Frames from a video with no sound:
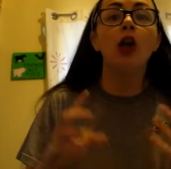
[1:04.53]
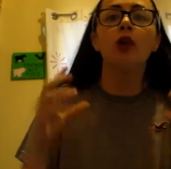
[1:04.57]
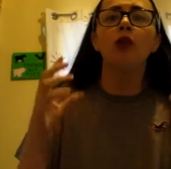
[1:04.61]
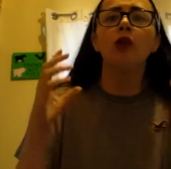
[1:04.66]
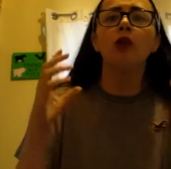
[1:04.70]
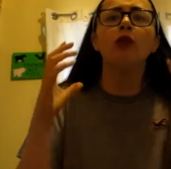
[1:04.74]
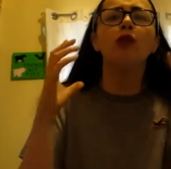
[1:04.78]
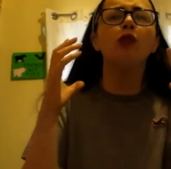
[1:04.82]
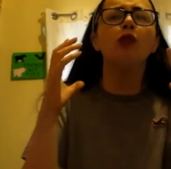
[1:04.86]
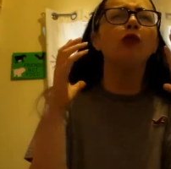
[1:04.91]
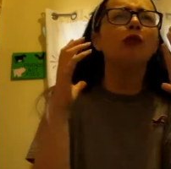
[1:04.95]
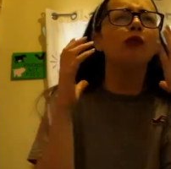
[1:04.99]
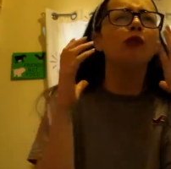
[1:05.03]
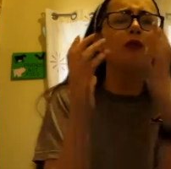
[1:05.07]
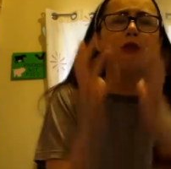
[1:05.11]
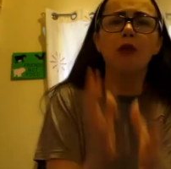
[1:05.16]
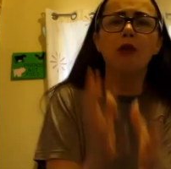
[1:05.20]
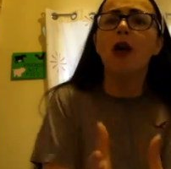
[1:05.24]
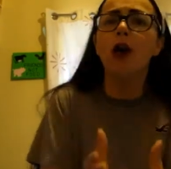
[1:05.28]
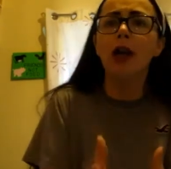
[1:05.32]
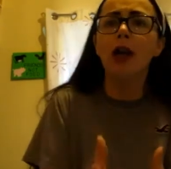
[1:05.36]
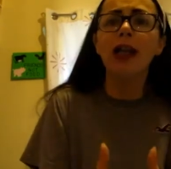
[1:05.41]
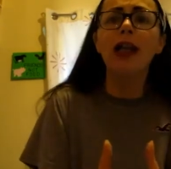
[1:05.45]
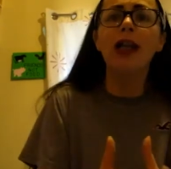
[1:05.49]
to
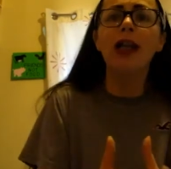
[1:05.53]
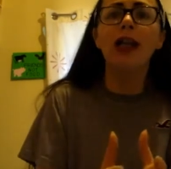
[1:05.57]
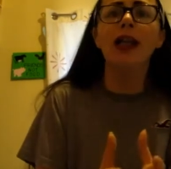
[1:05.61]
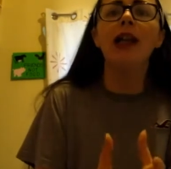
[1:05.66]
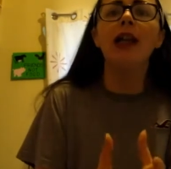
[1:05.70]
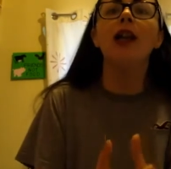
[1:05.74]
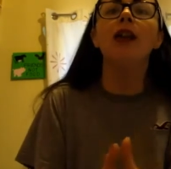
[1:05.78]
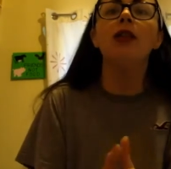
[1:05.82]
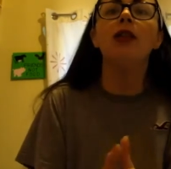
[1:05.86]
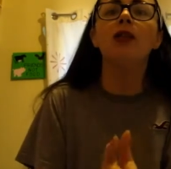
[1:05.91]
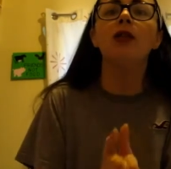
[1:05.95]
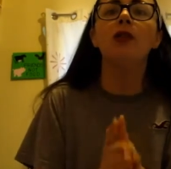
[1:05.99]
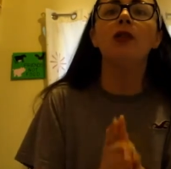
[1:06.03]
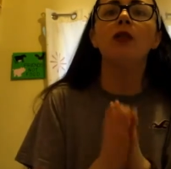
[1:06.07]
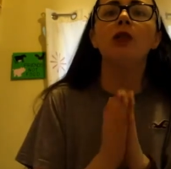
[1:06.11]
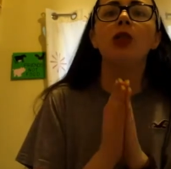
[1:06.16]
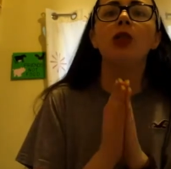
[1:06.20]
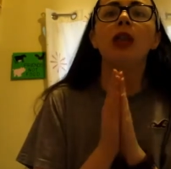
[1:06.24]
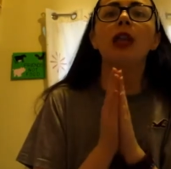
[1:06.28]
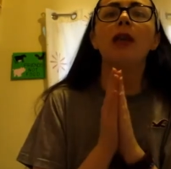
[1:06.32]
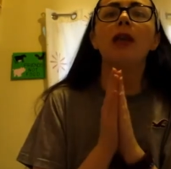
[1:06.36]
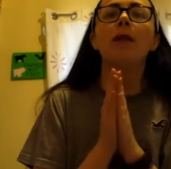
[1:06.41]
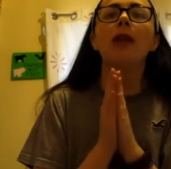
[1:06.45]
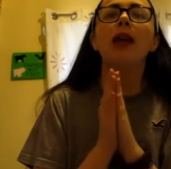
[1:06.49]
try and get some
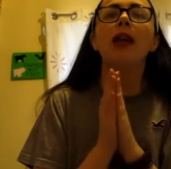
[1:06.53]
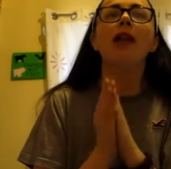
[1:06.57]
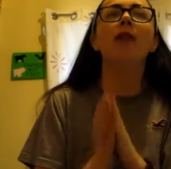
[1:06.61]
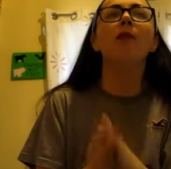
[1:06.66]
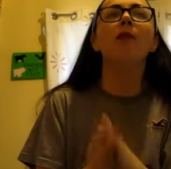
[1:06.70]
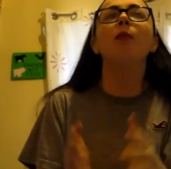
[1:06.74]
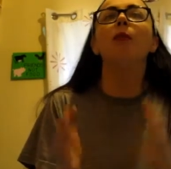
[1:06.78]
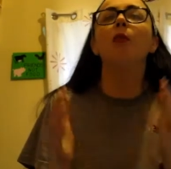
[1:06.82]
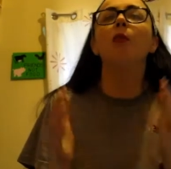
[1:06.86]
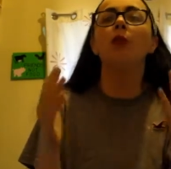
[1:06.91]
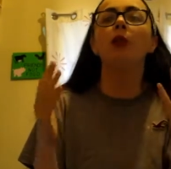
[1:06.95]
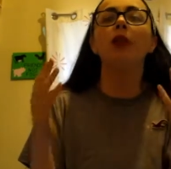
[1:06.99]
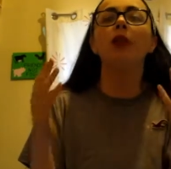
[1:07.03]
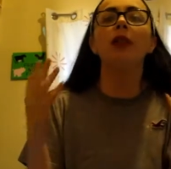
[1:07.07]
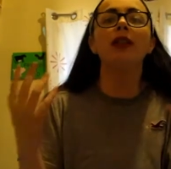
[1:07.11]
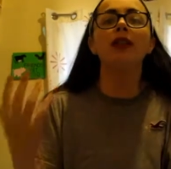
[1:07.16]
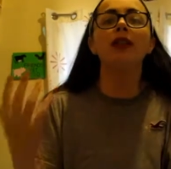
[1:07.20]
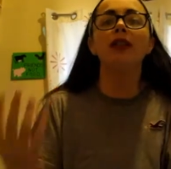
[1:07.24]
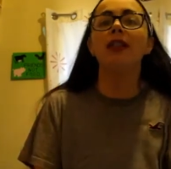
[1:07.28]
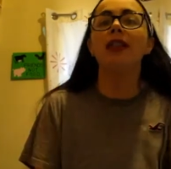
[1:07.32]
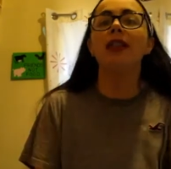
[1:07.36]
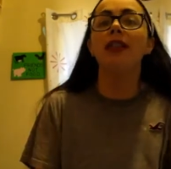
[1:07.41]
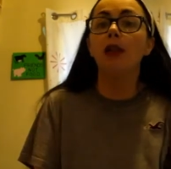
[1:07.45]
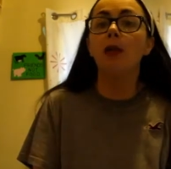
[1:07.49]
gym in but it
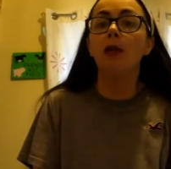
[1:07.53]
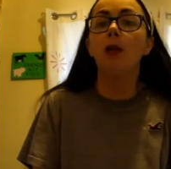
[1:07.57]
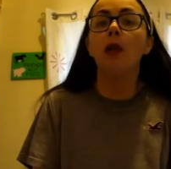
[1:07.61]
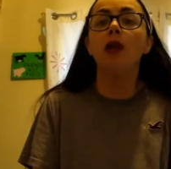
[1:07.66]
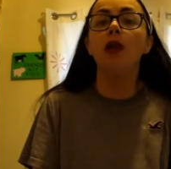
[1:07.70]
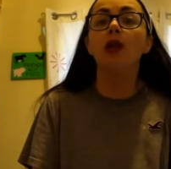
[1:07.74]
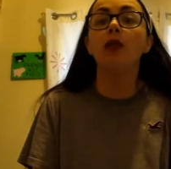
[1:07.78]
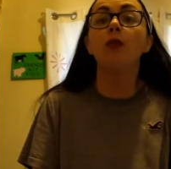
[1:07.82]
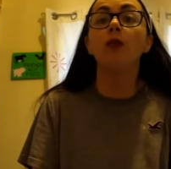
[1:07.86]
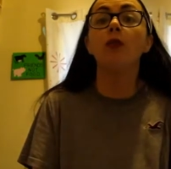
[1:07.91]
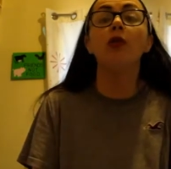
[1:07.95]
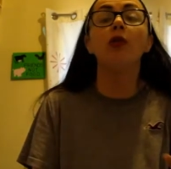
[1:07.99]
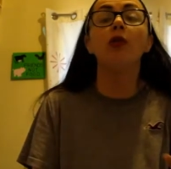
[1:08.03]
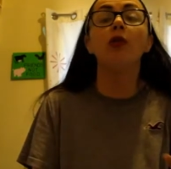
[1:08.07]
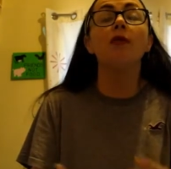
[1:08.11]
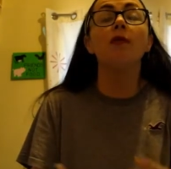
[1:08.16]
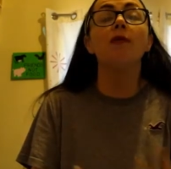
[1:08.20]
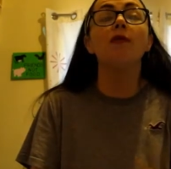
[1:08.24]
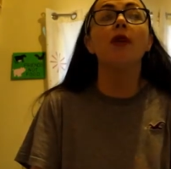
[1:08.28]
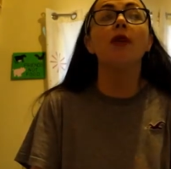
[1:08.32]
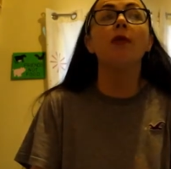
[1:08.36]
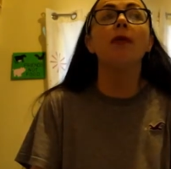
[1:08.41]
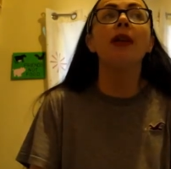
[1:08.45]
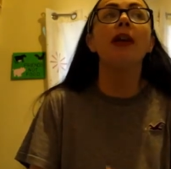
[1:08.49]
still wasn't working
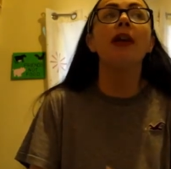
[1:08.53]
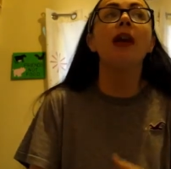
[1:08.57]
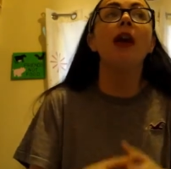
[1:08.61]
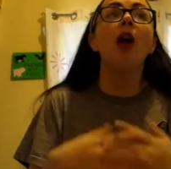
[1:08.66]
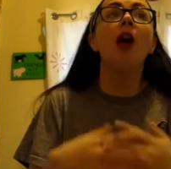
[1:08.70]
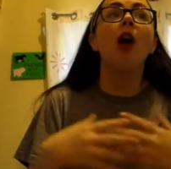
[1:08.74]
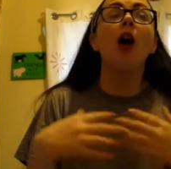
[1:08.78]
for me.